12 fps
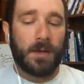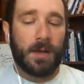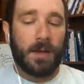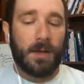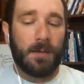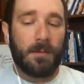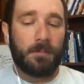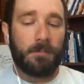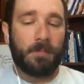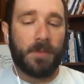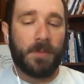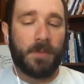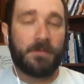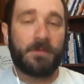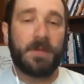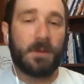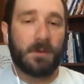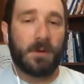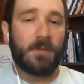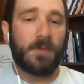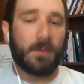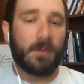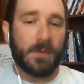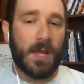Uh, but the fear of
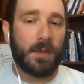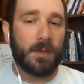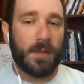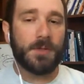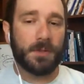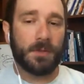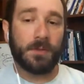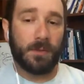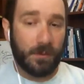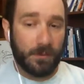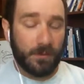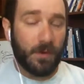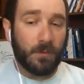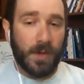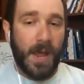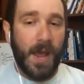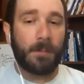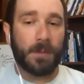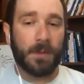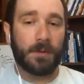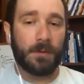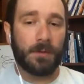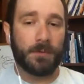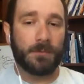that retaliation, uh, uh, of what
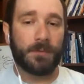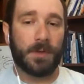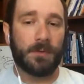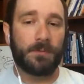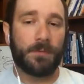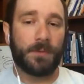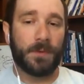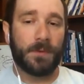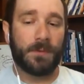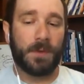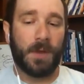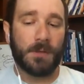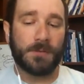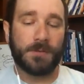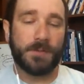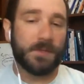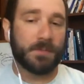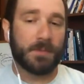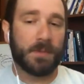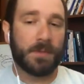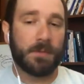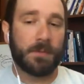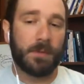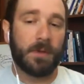happened, of, of the, the ostracism by the
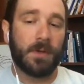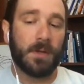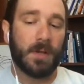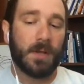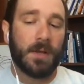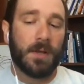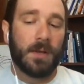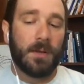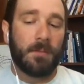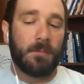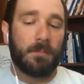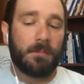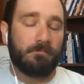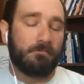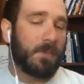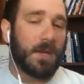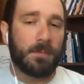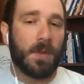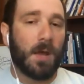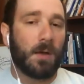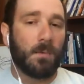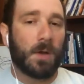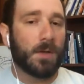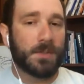community, made him not
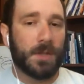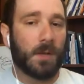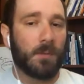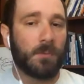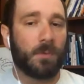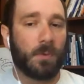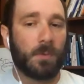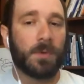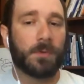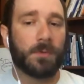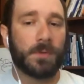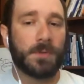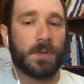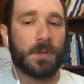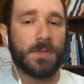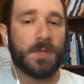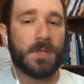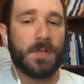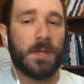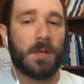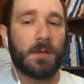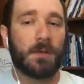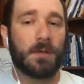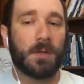want to come forward for as long as they did.